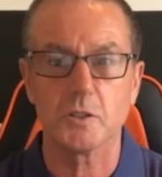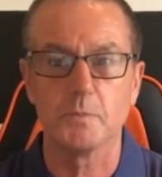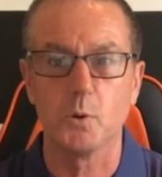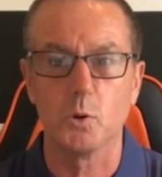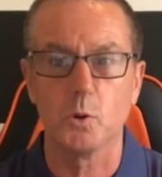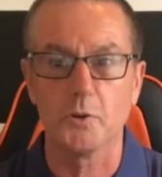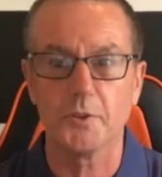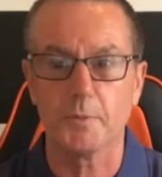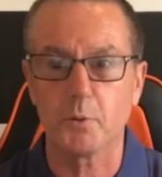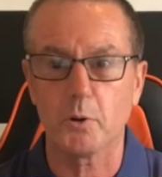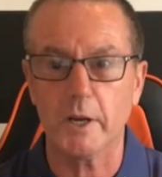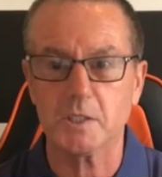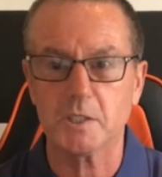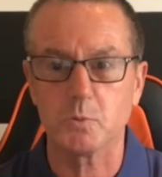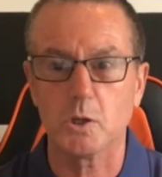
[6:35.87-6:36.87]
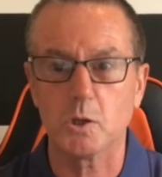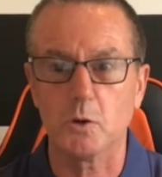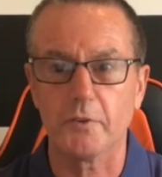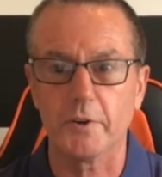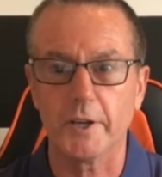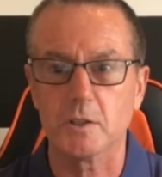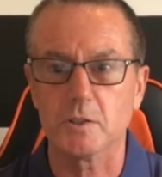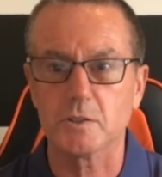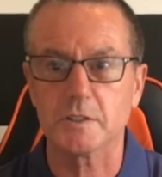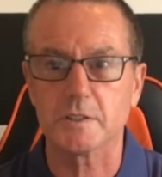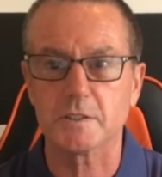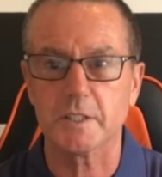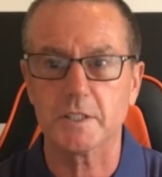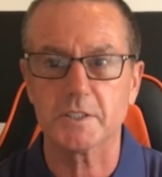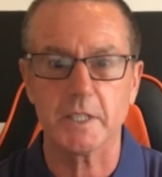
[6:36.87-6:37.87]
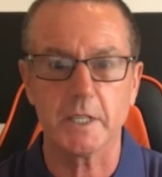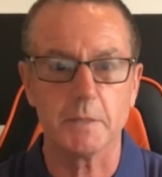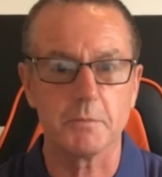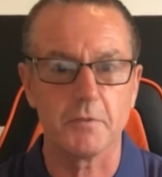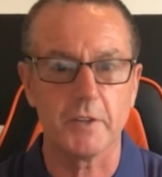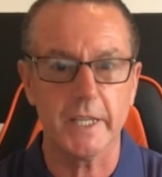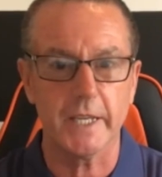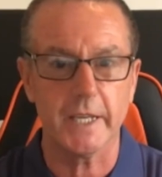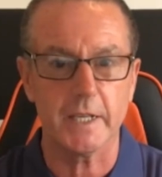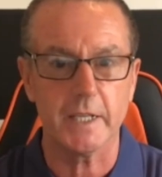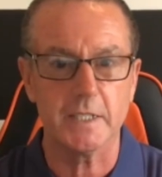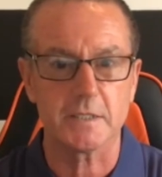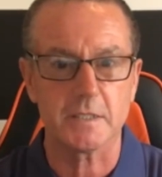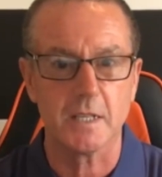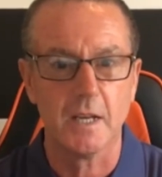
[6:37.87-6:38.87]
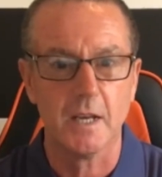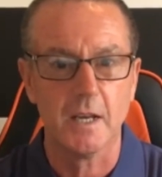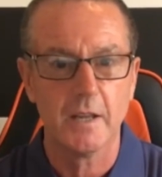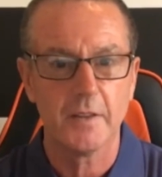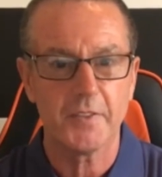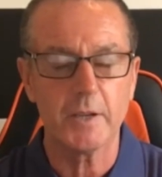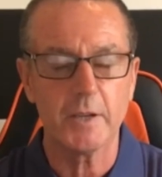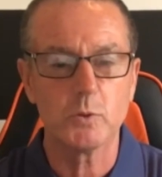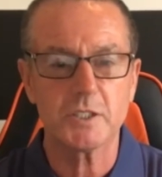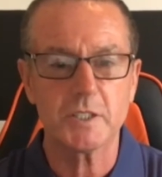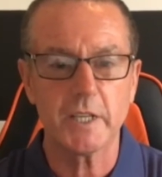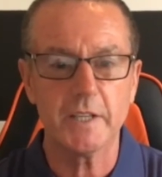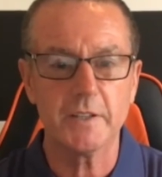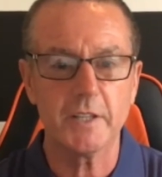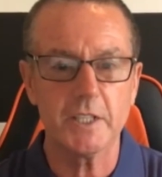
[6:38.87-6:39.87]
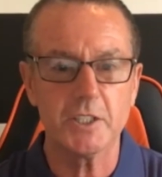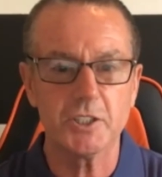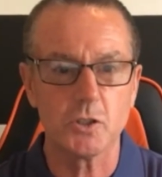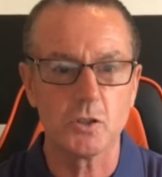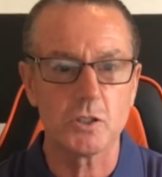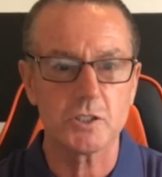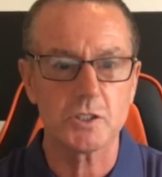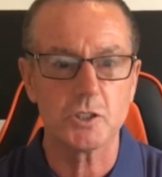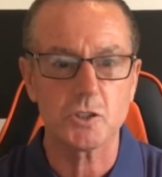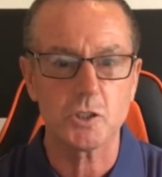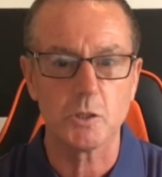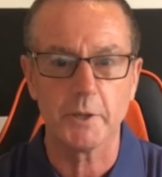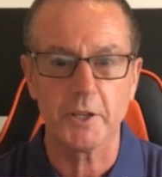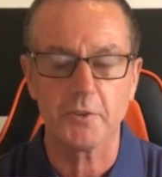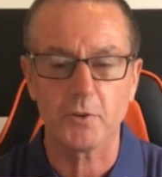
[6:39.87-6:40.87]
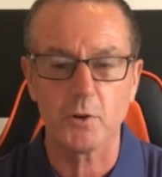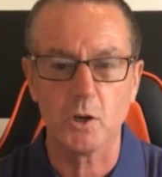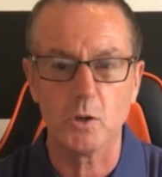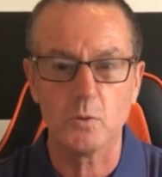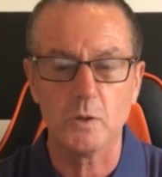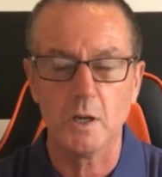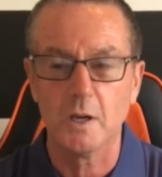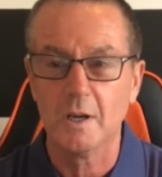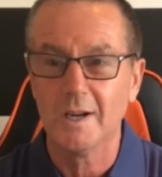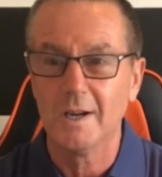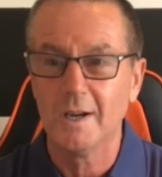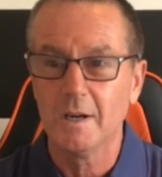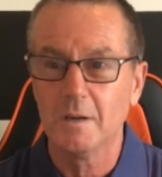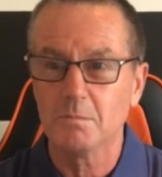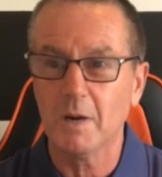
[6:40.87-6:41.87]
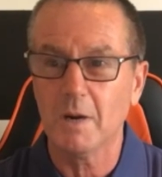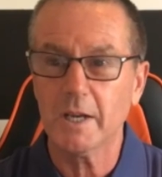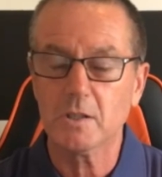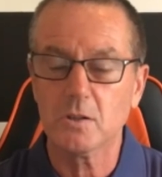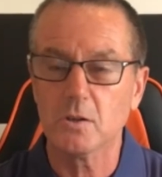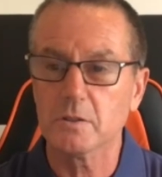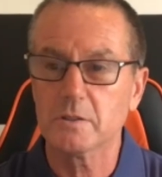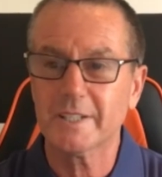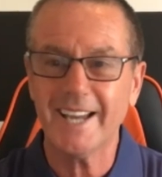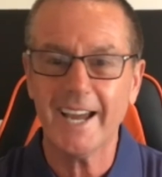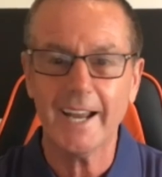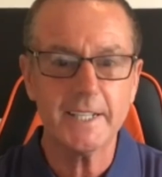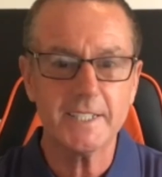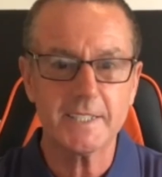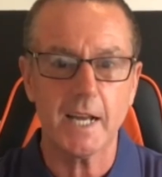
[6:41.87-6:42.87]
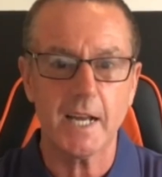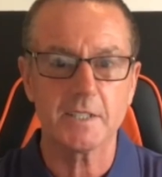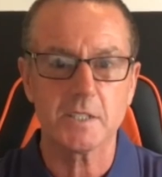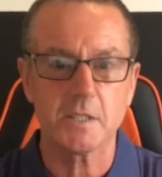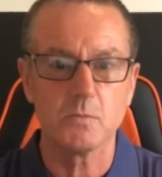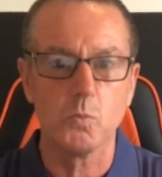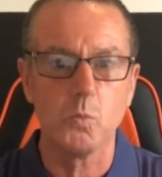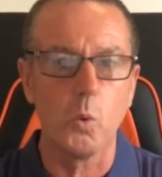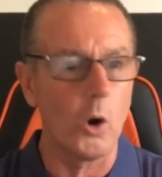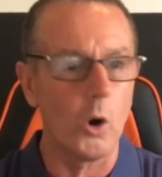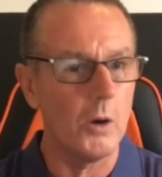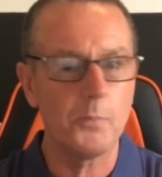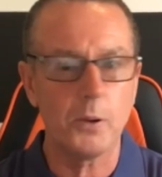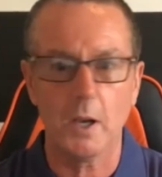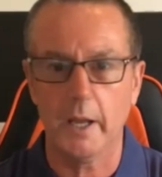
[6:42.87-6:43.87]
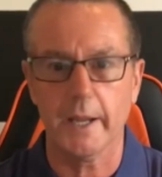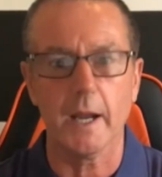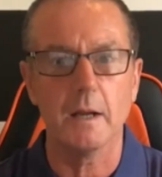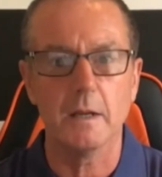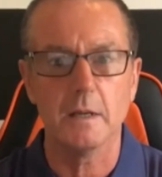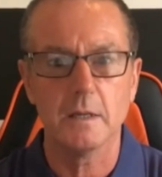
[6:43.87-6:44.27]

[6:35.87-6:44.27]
the board, the press were covering us as the team of the 80s. They were seeing these youngsters coming through. My God, Kenny Sanson, what a player.